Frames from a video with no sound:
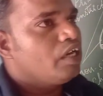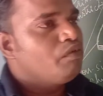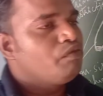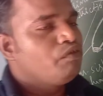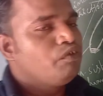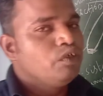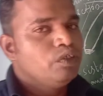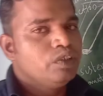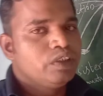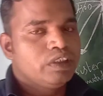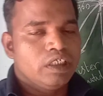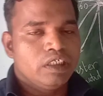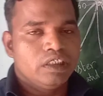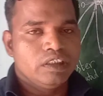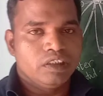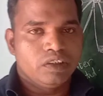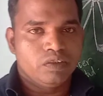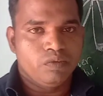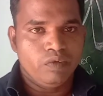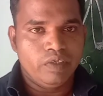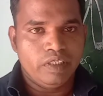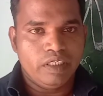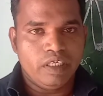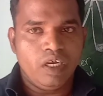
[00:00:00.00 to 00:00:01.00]

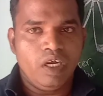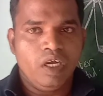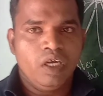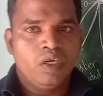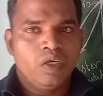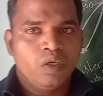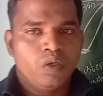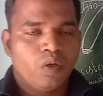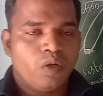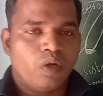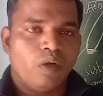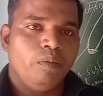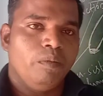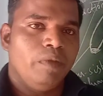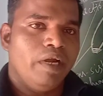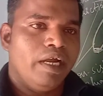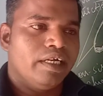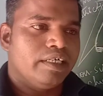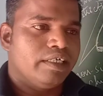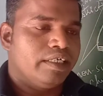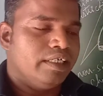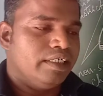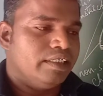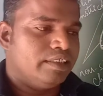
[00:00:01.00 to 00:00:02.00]
fusions with the
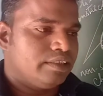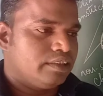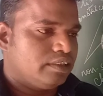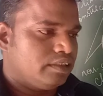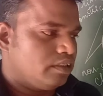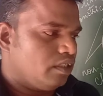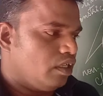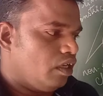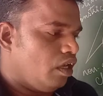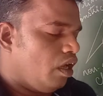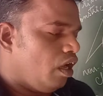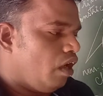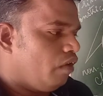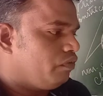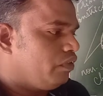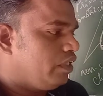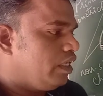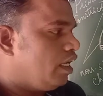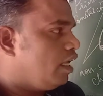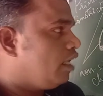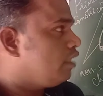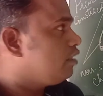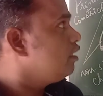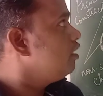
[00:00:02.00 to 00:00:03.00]
chromatids of
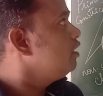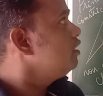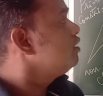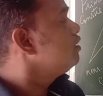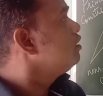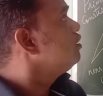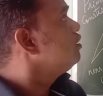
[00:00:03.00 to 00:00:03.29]
the other